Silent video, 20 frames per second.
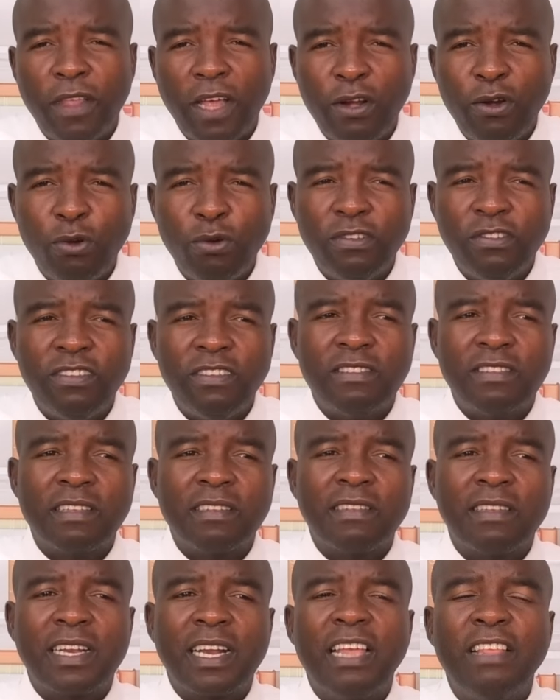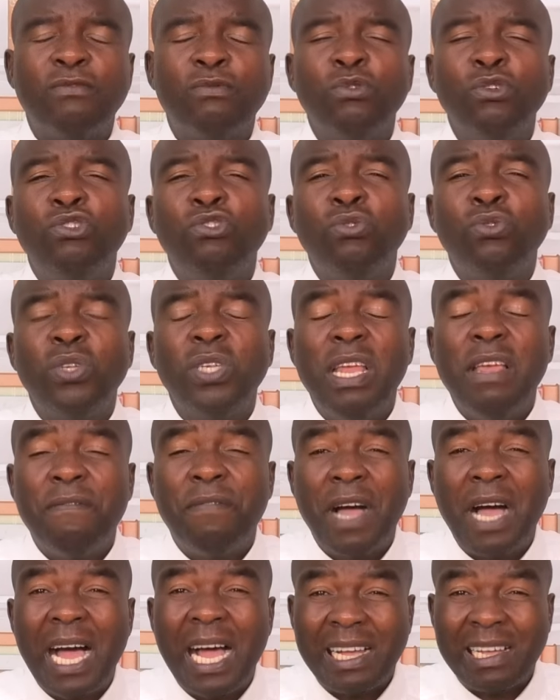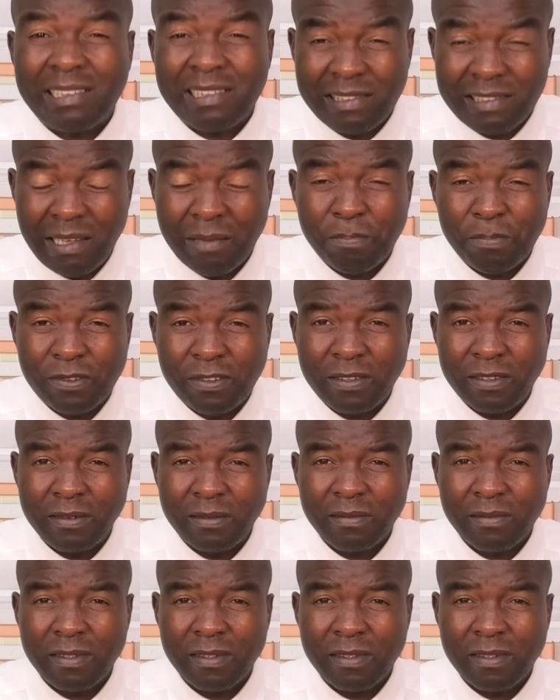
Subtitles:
the Lord Jesus Christ. We should never accept